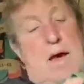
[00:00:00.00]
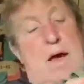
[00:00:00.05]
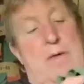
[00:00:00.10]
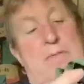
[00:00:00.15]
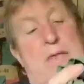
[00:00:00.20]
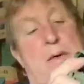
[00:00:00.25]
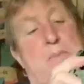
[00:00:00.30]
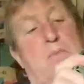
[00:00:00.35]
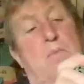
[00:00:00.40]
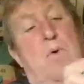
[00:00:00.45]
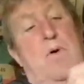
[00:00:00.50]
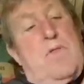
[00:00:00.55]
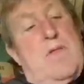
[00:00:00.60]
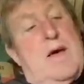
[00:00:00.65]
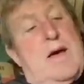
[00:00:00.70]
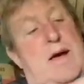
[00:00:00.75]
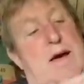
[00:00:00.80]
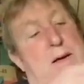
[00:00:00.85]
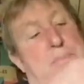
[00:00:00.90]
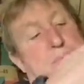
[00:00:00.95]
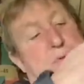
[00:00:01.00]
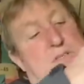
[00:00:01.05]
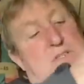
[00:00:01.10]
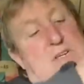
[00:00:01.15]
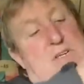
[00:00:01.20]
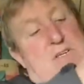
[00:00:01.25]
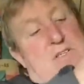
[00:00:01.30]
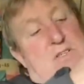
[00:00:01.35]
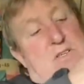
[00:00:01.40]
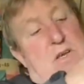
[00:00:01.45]
And then what that happens
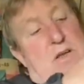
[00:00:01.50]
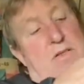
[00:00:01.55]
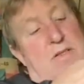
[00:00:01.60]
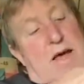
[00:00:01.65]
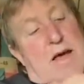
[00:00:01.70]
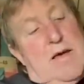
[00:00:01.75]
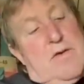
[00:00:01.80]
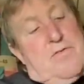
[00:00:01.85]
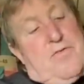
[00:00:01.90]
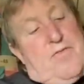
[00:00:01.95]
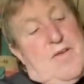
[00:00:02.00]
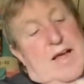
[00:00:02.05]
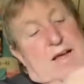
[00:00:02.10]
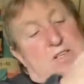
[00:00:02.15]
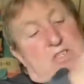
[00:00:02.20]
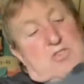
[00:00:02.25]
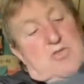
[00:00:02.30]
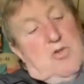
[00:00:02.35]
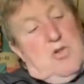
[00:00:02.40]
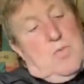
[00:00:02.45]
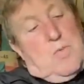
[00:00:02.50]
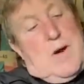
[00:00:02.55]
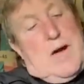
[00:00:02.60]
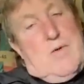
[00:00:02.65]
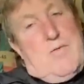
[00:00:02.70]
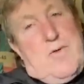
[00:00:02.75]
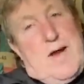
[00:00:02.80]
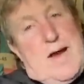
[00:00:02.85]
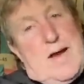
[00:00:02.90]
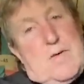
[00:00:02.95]
is, that inflates all the way
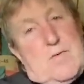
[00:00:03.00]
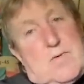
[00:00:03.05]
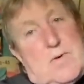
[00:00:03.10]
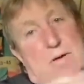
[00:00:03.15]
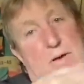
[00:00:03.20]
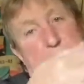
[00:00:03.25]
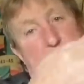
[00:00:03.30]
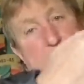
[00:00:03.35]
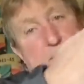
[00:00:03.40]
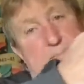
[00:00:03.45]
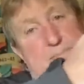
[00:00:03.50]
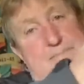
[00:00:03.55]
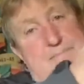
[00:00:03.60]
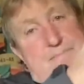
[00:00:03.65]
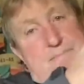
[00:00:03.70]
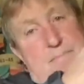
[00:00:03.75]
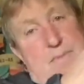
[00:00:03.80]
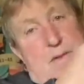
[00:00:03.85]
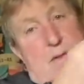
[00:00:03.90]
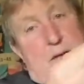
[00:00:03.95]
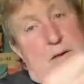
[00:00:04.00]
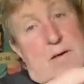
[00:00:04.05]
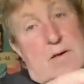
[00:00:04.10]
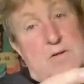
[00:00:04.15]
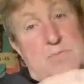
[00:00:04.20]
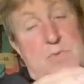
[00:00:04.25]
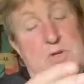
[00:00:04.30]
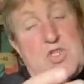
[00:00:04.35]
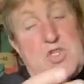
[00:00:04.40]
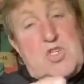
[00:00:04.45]
around
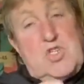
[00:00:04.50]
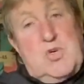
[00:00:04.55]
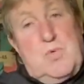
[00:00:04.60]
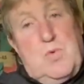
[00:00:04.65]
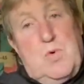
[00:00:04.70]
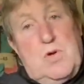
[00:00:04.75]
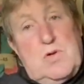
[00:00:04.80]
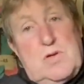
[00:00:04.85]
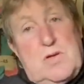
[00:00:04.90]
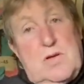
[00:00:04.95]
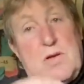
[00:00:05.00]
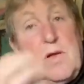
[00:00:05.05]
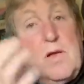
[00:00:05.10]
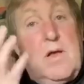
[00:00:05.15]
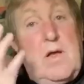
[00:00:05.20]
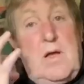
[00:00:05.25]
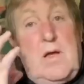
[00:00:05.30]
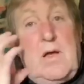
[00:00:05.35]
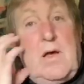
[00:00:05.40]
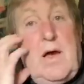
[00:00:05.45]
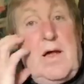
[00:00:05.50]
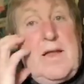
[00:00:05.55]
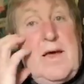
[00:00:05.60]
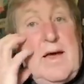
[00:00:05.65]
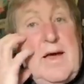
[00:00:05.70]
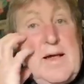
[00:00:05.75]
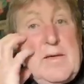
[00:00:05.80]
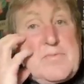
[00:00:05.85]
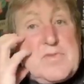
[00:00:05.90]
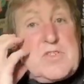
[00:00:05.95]
as much as you want, and it
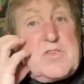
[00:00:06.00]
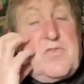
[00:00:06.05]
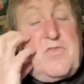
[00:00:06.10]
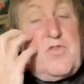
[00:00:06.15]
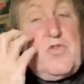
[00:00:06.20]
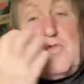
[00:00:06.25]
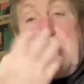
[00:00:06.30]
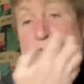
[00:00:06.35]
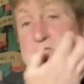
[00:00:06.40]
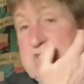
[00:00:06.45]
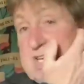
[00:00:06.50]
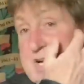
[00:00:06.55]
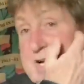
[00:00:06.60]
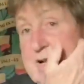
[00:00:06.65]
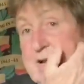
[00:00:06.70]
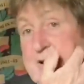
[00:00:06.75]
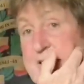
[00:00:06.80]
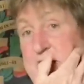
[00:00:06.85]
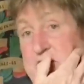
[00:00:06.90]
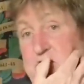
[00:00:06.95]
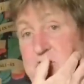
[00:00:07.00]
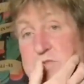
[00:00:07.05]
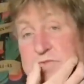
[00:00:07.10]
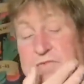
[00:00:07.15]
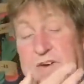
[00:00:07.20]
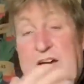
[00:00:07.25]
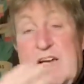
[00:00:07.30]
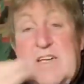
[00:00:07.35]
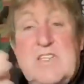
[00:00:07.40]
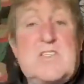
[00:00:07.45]
helps to form a seal against your
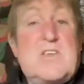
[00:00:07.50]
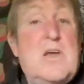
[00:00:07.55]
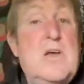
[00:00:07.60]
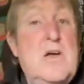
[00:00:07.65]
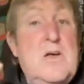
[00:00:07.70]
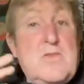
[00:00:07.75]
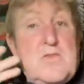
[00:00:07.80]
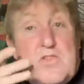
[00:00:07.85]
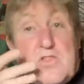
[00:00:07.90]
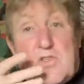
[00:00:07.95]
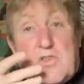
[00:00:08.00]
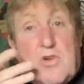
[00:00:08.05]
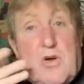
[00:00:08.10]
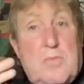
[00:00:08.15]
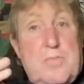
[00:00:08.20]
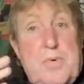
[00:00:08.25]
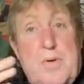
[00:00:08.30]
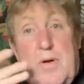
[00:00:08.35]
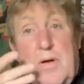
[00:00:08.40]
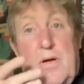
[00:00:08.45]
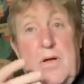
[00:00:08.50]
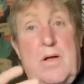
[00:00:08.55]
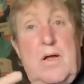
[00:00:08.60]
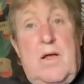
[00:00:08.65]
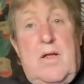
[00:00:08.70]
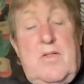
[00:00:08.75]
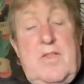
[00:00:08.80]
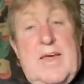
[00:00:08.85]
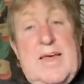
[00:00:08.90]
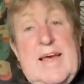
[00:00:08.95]
face to stop
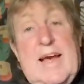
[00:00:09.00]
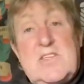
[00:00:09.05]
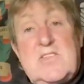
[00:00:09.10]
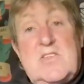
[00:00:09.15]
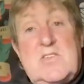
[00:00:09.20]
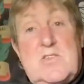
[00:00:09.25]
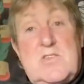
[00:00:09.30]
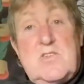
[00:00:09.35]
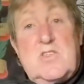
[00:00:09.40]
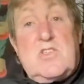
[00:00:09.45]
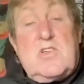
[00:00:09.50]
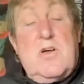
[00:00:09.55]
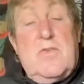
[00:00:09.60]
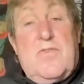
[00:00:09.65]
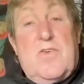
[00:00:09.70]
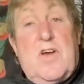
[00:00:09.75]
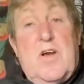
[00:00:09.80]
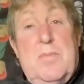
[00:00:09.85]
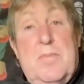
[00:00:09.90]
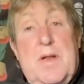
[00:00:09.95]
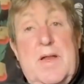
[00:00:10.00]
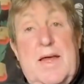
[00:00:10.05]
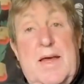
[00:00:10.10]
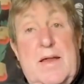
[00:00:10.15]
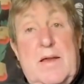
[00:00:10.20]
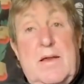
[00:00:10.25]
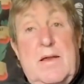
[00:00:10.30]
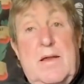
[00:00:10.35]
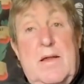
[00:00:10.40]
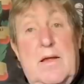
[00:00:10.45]
the gases and stuff coming
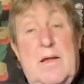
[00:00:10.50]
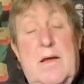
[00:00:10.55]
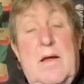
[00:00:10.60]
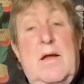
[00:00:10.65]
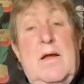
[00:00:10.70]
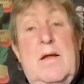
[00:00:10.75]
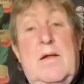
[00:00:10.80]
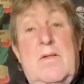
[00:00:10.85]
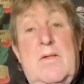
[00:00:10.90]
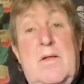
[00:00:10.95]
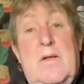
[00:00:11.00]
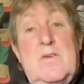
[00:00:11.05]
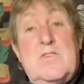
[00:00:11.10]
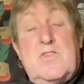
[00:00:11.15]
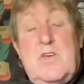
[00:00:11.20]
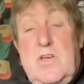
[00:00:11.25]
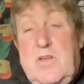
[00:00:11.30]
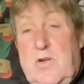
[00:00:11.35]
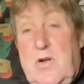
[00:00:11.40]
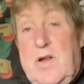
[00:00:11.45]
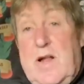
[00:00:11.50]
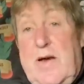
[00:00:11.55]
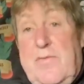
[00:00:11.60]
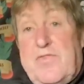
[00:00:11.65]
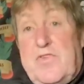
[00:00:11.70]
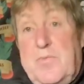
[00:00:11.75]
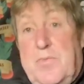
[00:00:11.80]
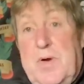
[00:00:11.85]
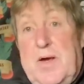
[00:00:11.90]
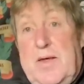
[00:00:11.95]
in, so you don't have
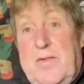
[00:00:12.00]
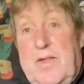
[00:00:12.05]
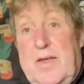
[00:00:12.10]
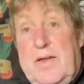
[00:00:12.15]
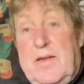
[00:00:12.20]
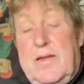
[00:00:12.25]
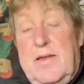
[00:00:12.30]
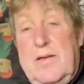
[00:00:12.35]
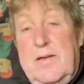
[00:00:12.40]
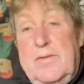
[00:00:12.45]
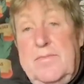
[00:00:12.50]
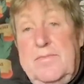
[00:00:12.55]
to breathe it.